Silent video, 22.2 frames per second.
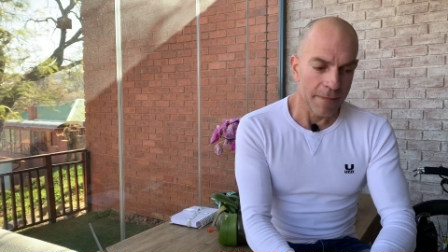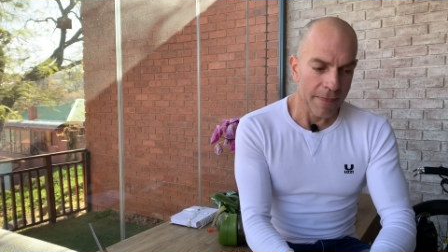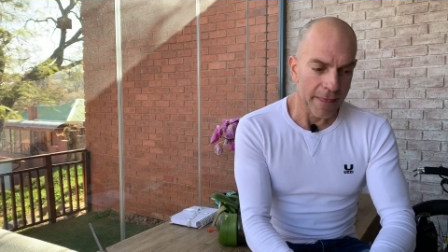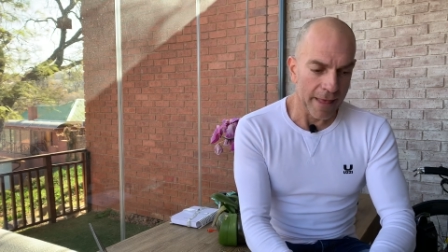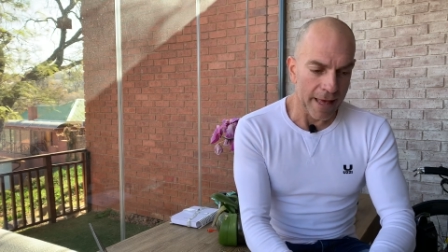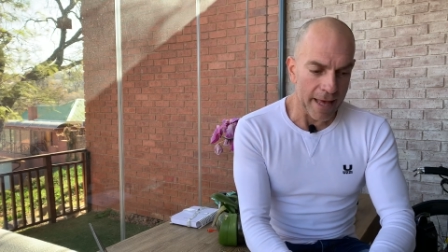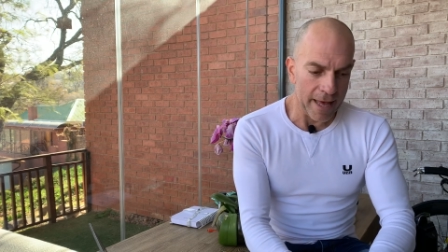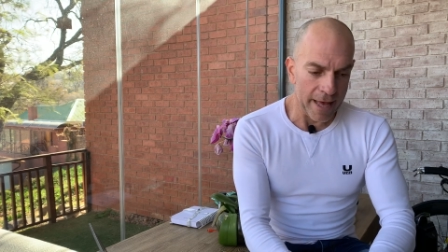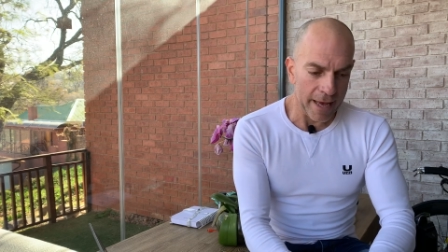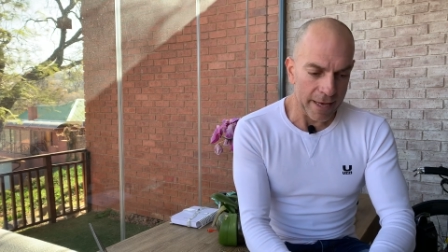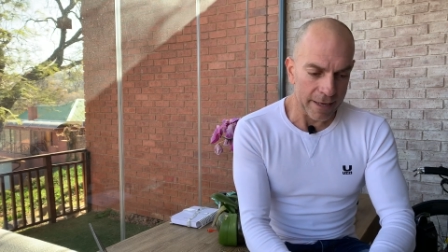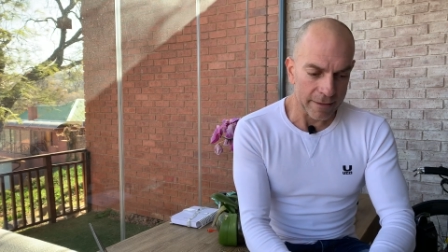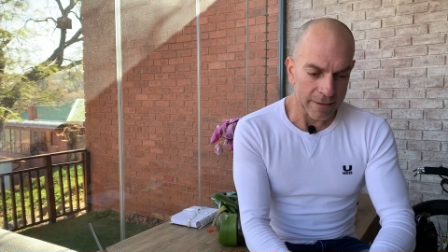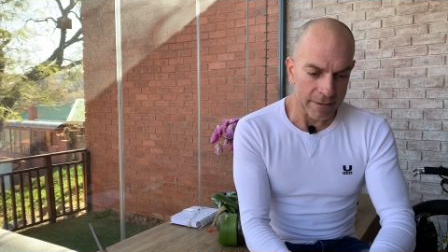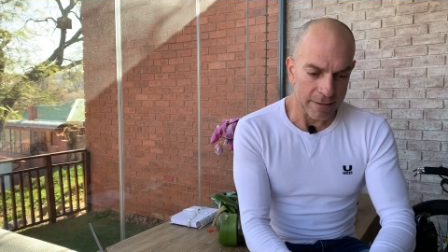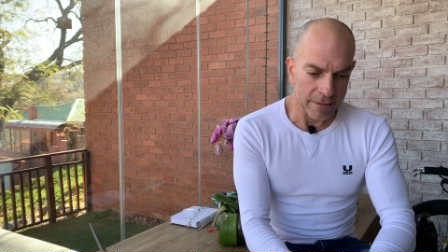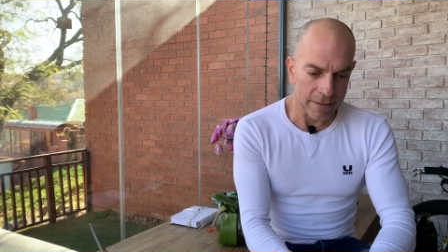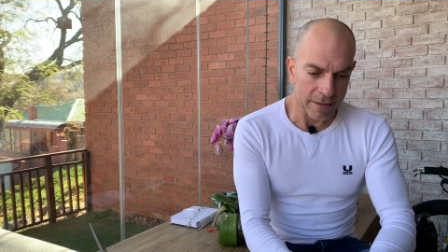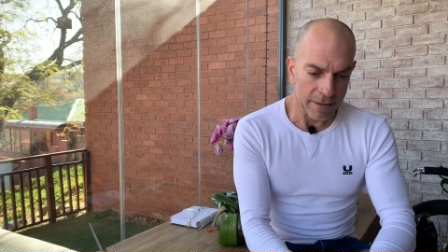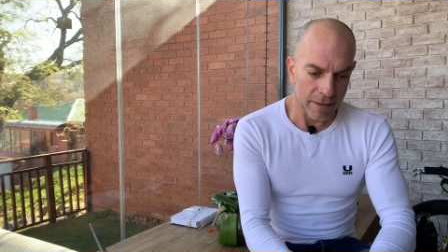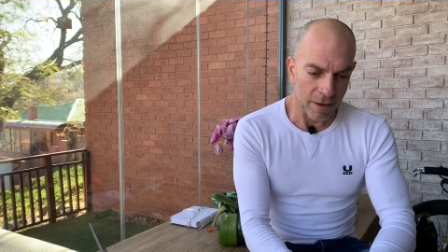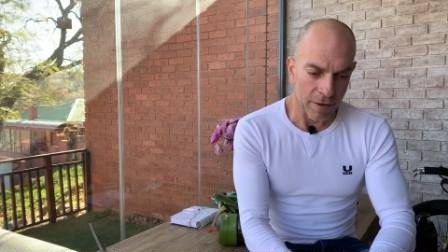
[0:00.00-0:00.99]
And
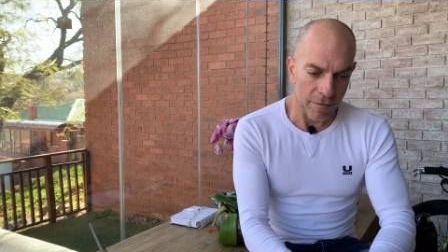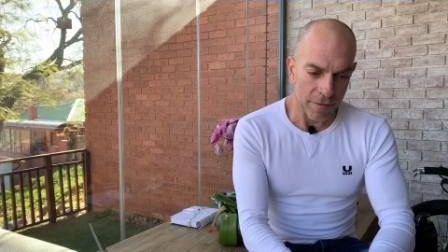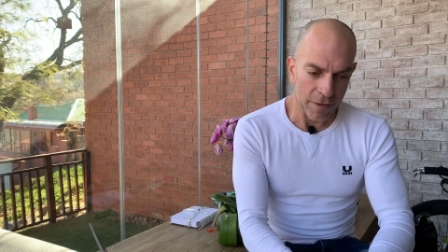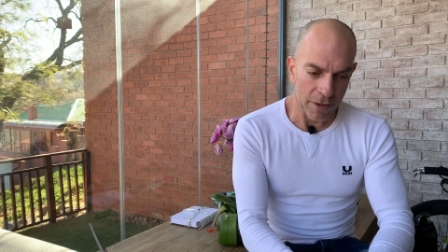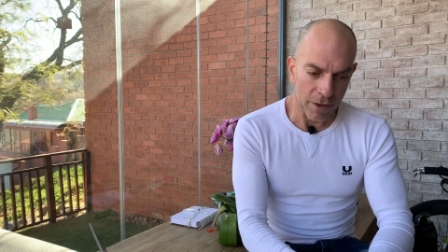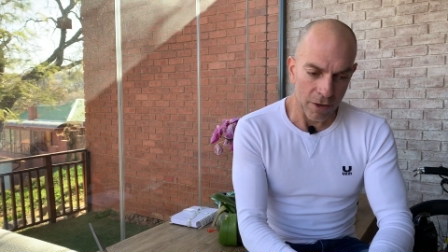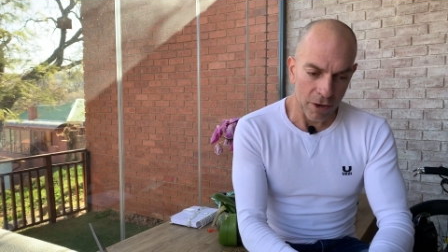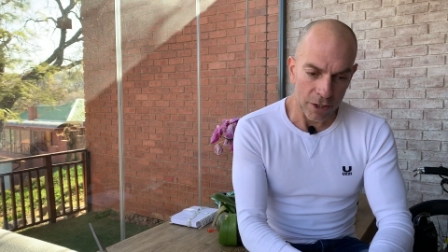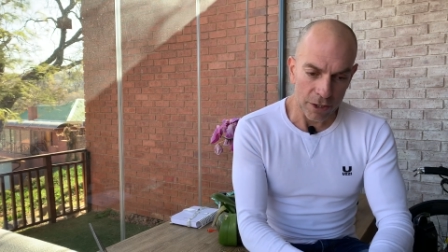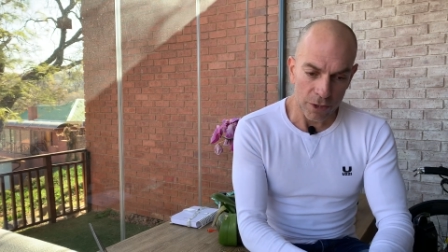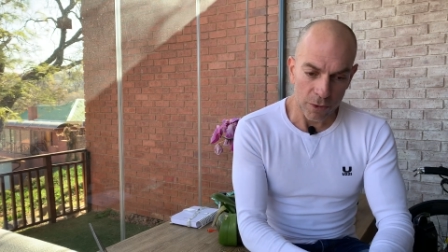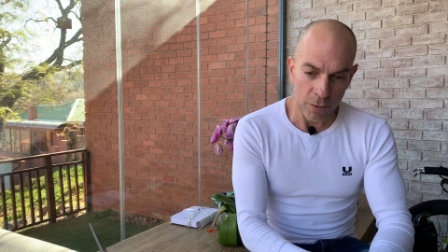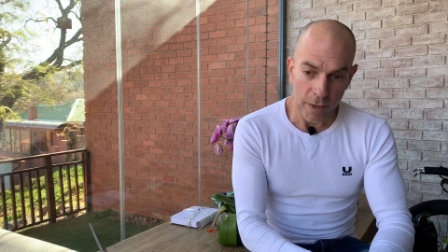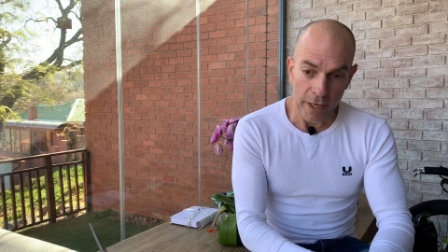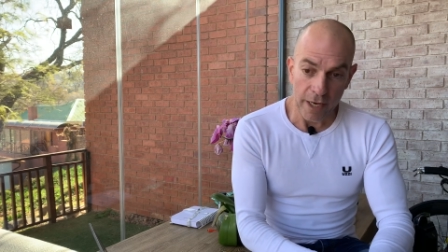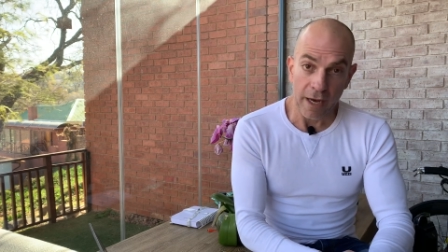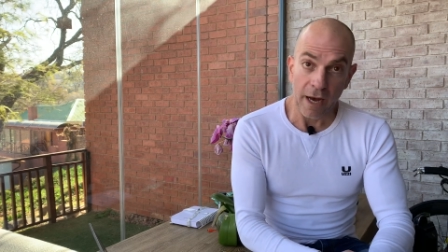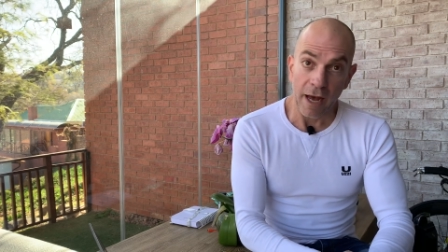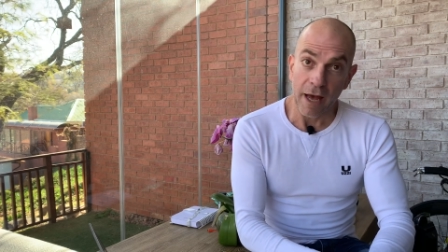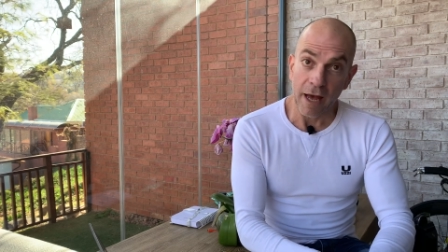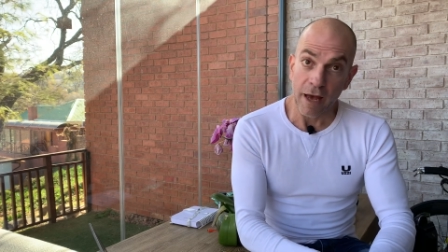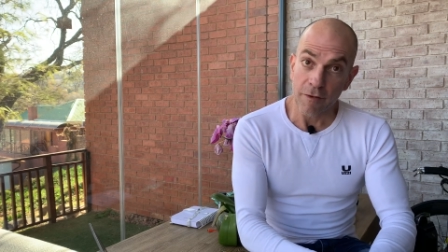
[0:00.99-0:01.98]
over the last week,
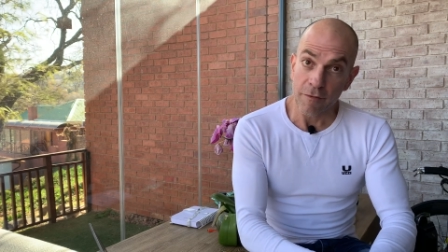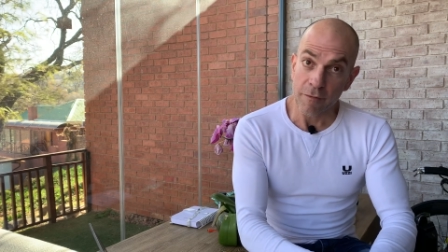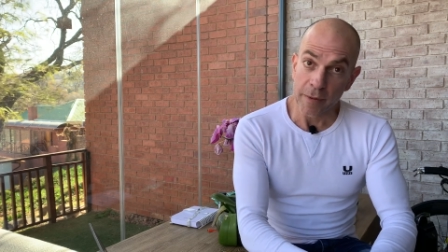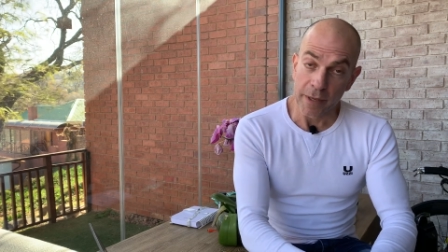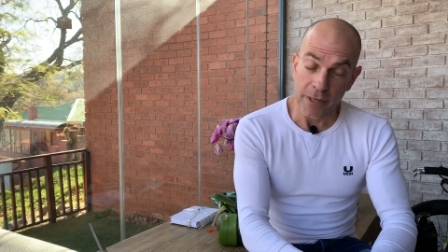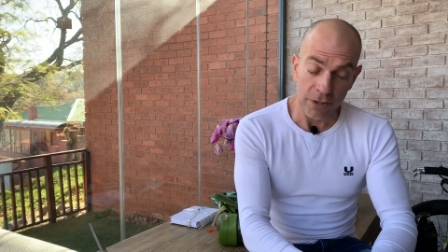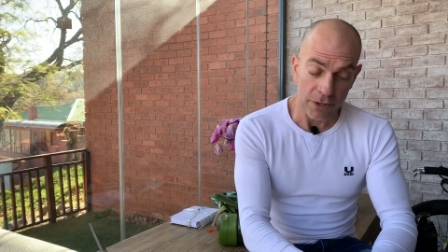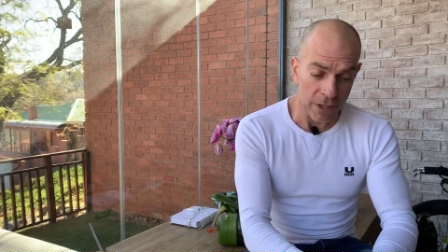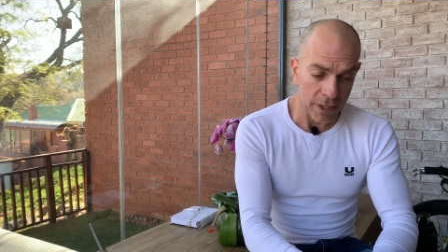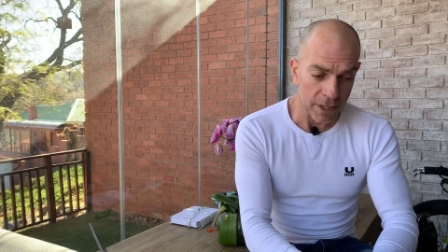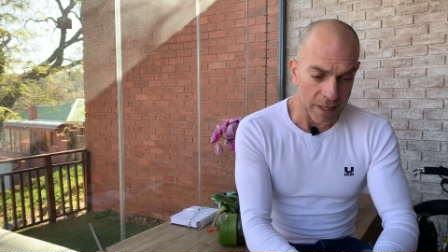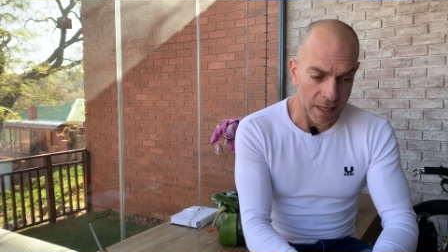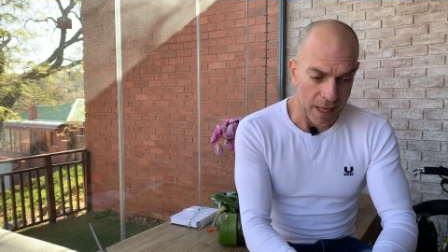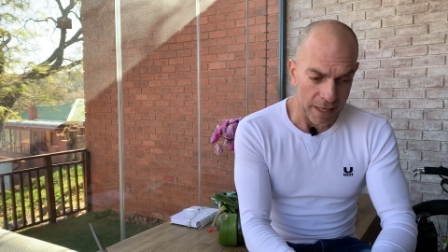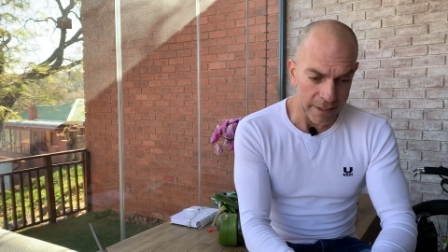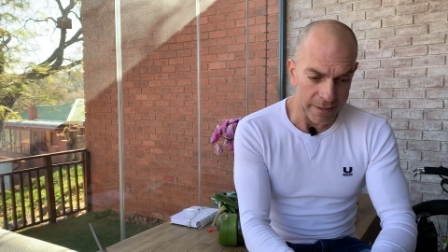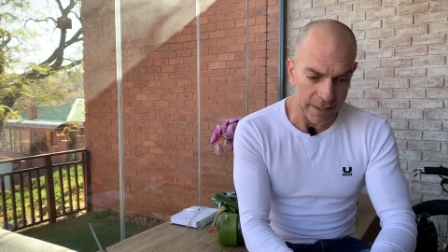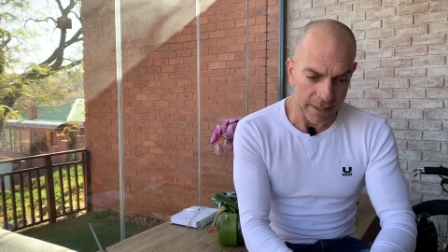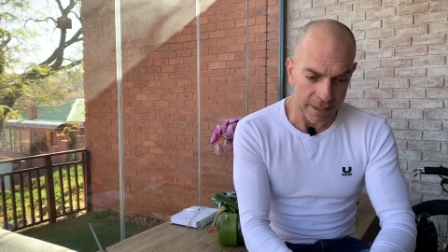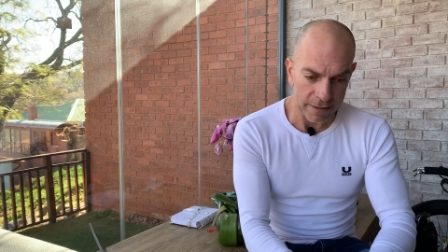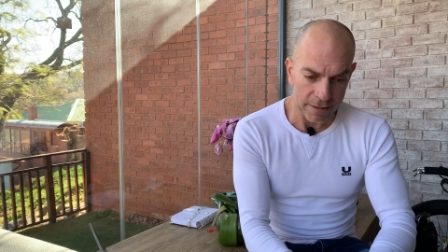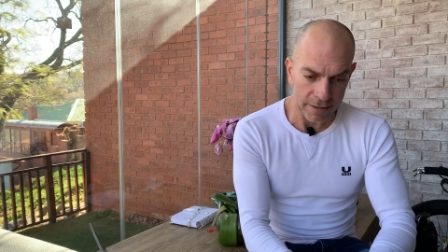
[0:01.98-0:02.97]
I have been doing light
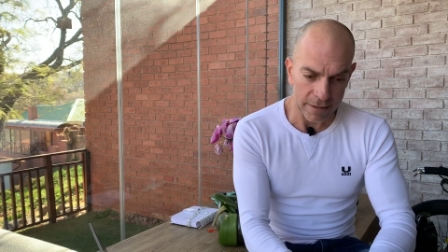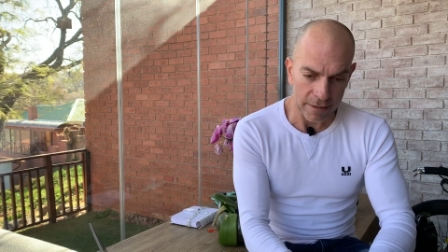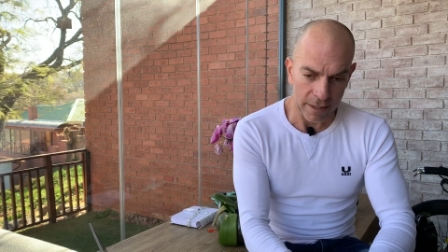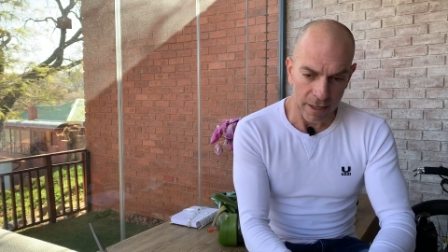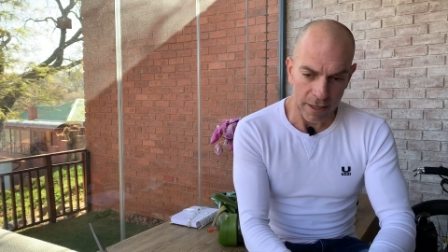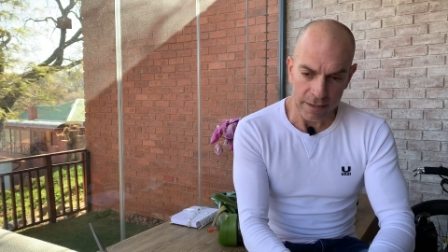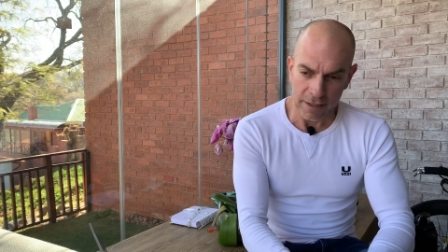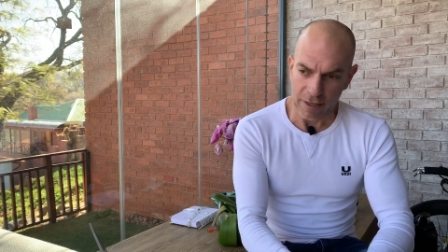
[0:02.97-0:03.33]
exercise.